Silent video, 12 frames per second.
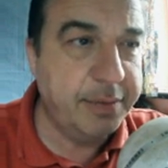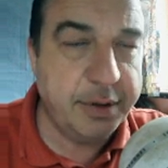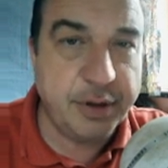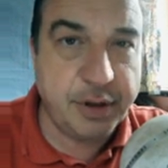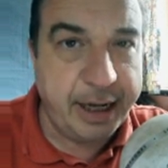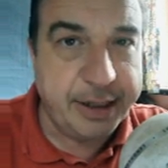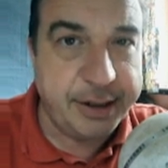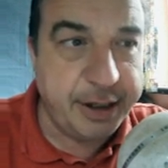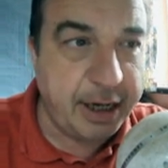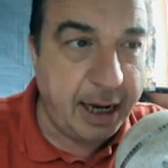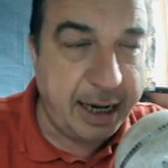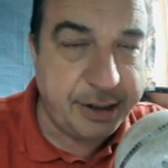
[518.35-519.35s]
So that's the
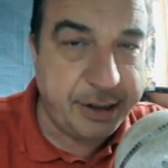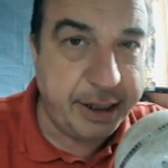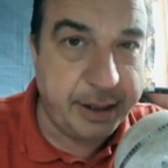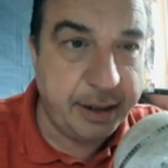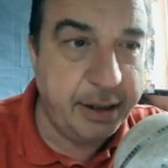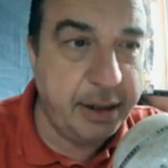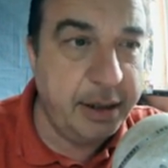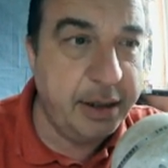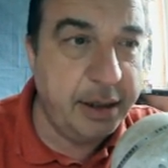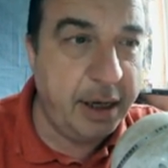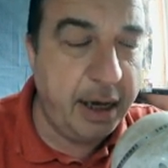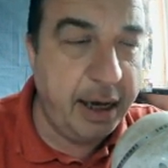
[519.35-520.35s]
classic
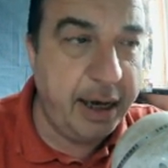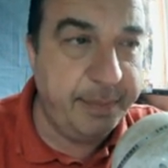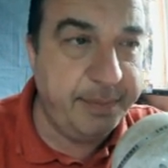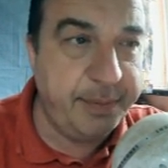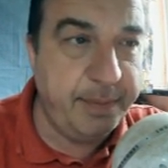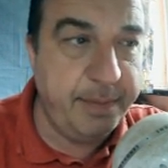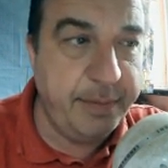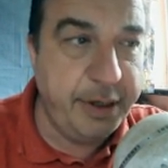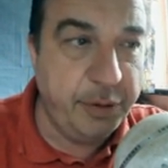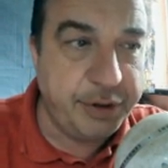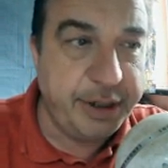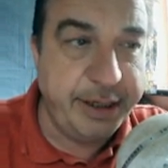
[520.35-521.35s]

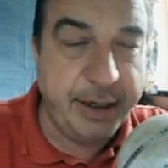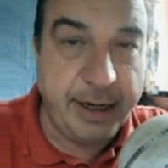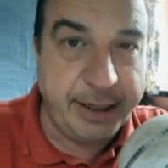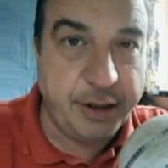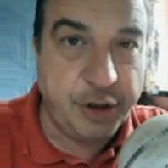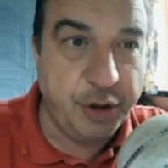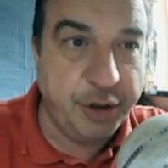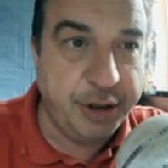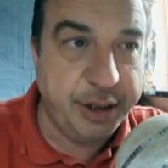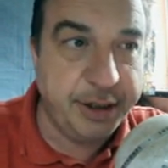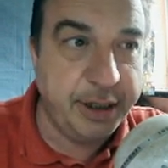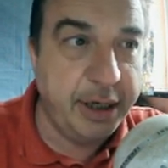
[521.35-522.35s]
you'll see in later
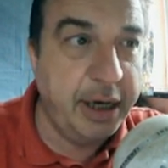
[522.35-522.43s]
churches.